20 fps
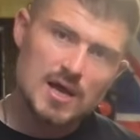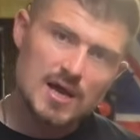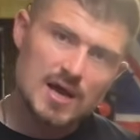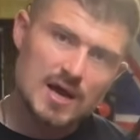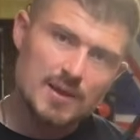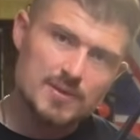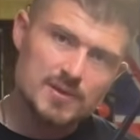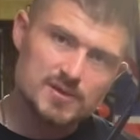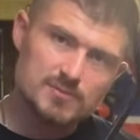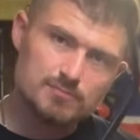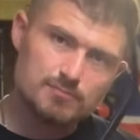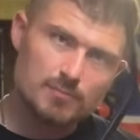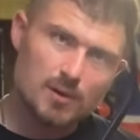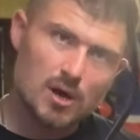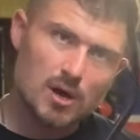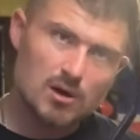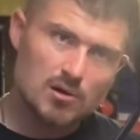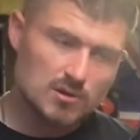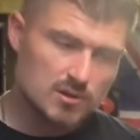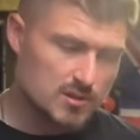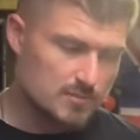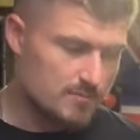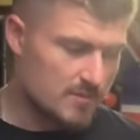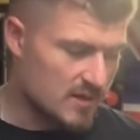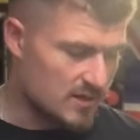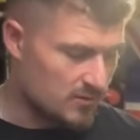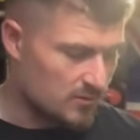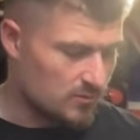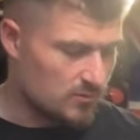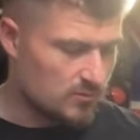and this bar in the
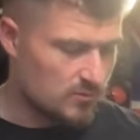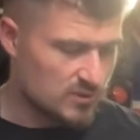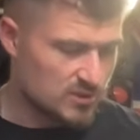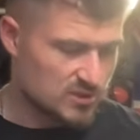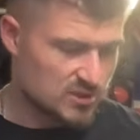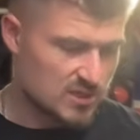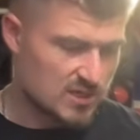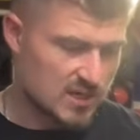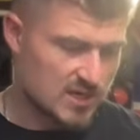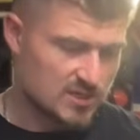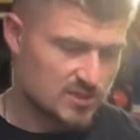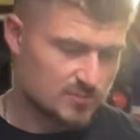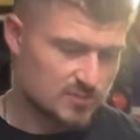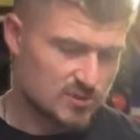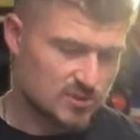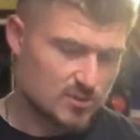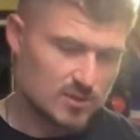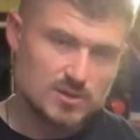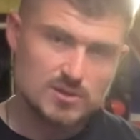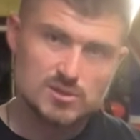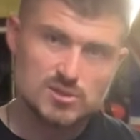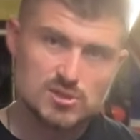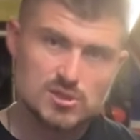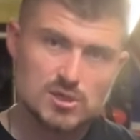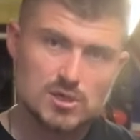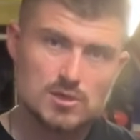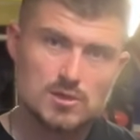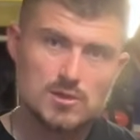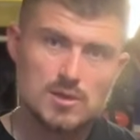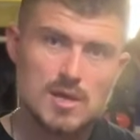middle, which connects between the
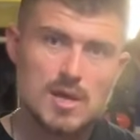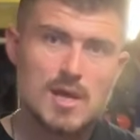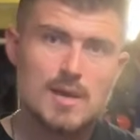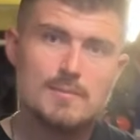two,